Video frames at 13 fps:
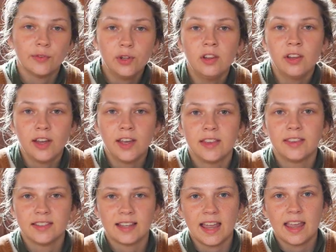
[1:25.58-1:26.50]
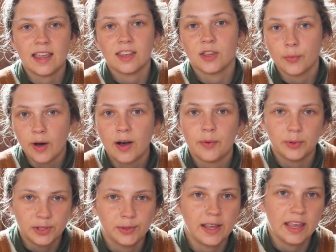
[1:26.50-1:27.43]
You've all heard the saying, you are
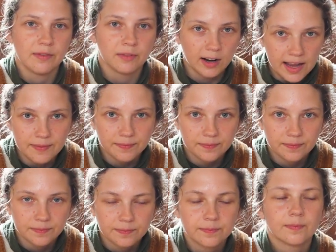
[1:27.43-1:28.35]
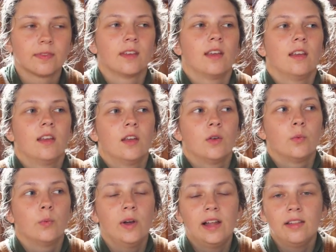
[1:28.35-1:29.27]
what you eat, right?
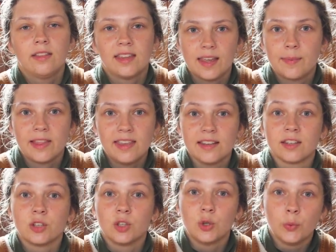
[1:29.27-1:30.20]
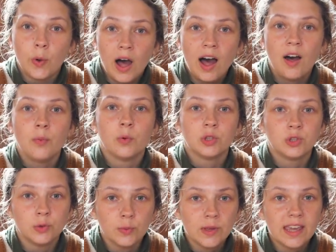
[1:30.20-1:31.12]
Well, think about this. You are
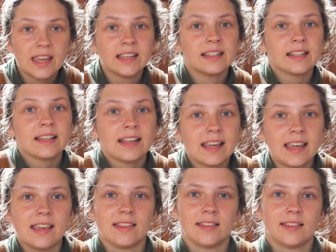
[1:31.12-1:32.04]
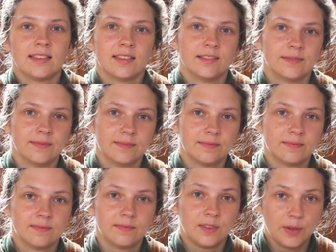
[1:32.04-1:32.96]
what you eat eats.
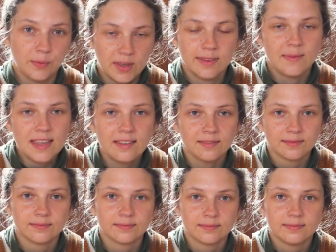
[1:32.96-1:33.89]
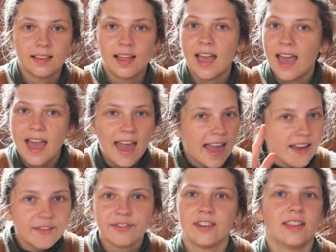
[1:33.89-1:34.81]
You with me?
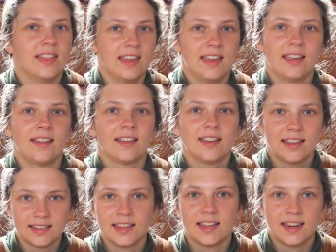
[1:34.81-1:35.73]
Everything is